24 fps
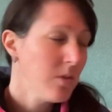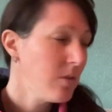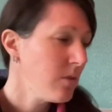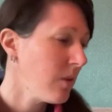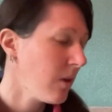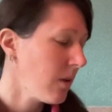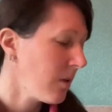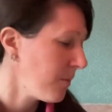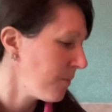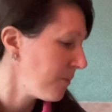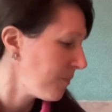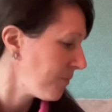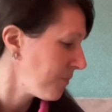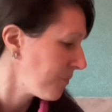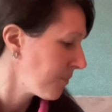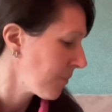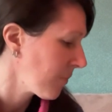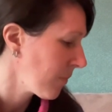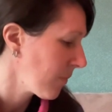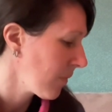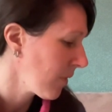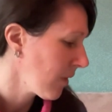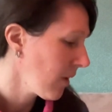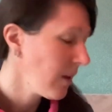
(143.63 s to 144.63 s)
So
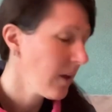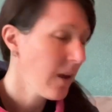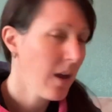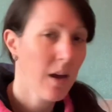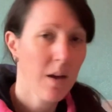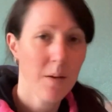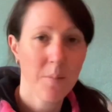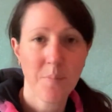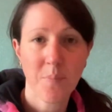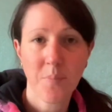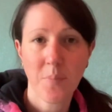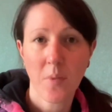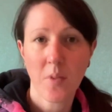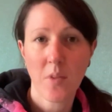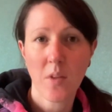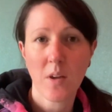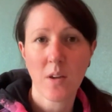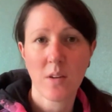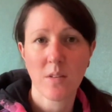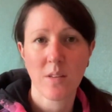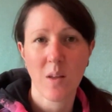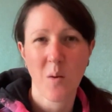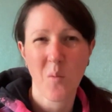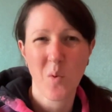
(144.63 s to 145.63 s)
yeah, I think
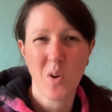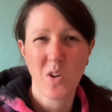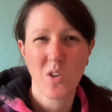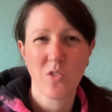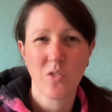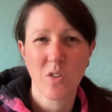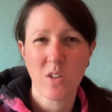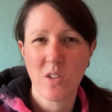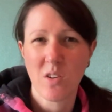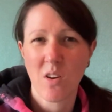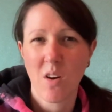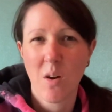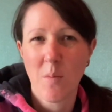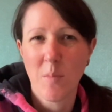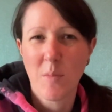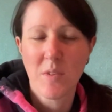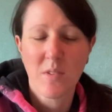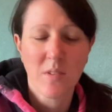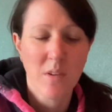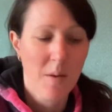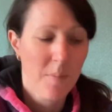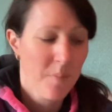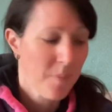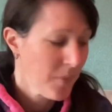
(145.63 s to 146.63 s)
it's that wintry time,
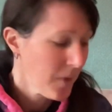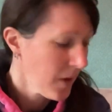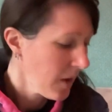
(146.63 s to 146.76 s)
isn't it?